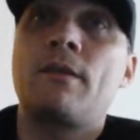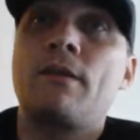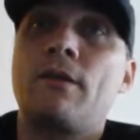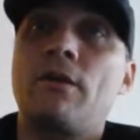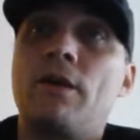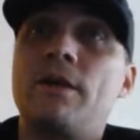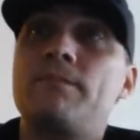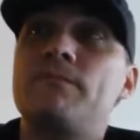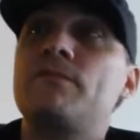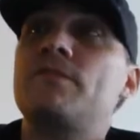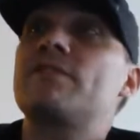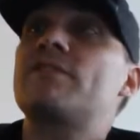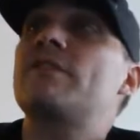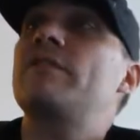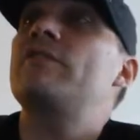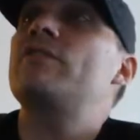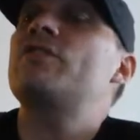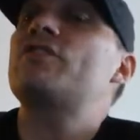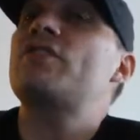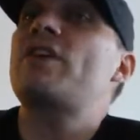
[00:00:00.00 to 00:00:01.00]
All right, so let's
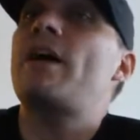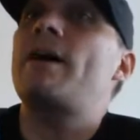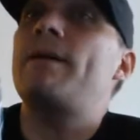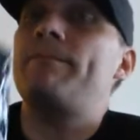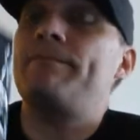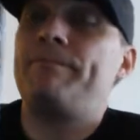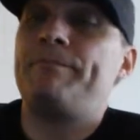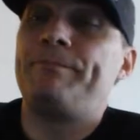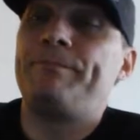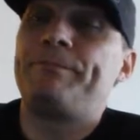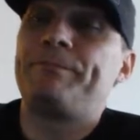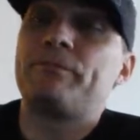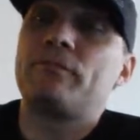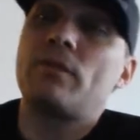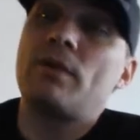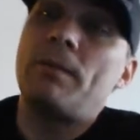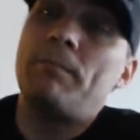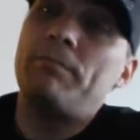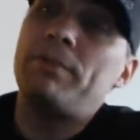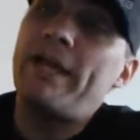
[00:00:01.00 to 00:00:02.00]
give it a shot.
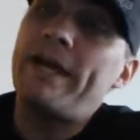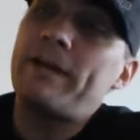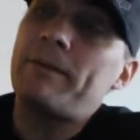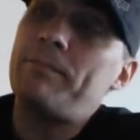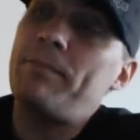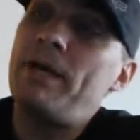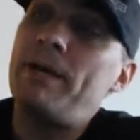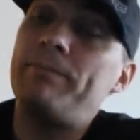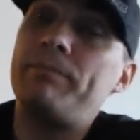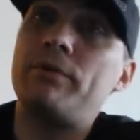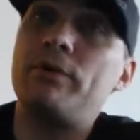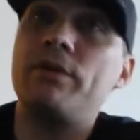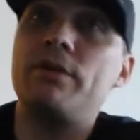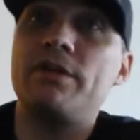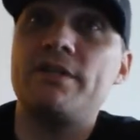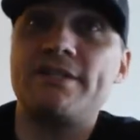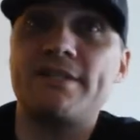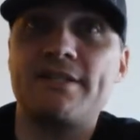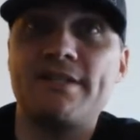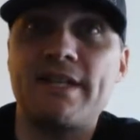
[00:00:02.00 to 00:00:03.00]
Black
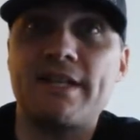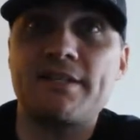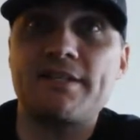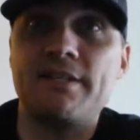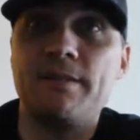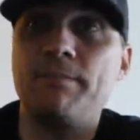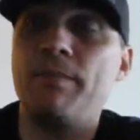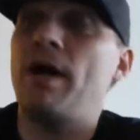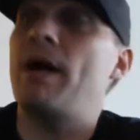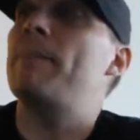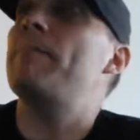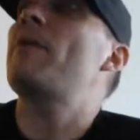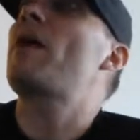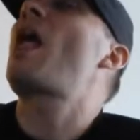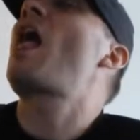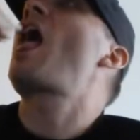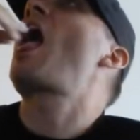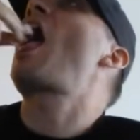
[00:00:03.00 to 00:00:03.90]
pepper sexy pop.